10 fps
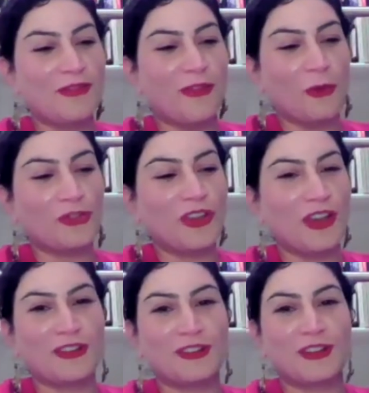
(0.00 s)
forcing
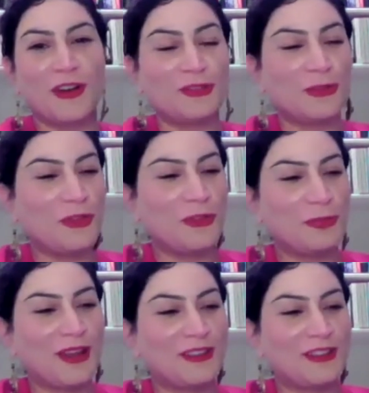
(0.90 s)
her to go to all these
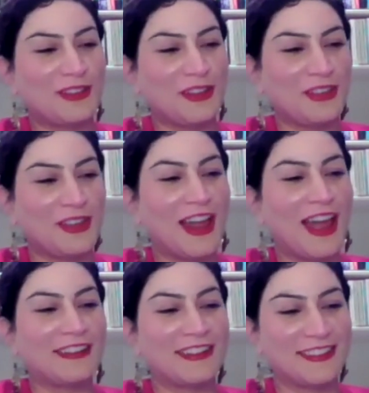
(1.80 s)
places in, in
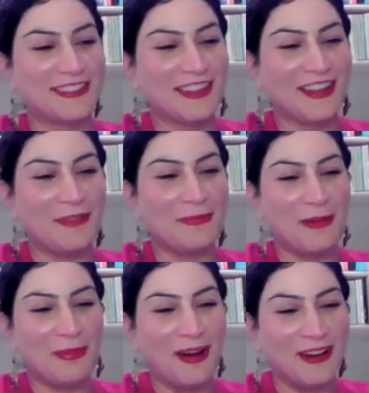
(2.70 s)
Addis
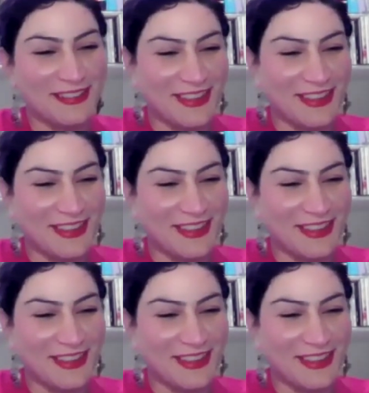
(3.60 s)
Ababa.